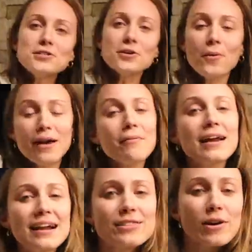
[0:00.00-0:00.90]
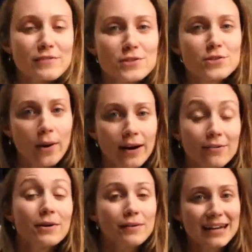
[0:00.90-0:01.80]
So we were at a thrift store,
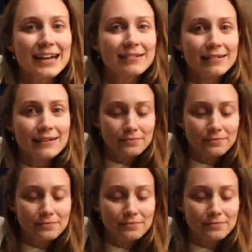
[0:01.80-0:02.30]
we were in Ingram,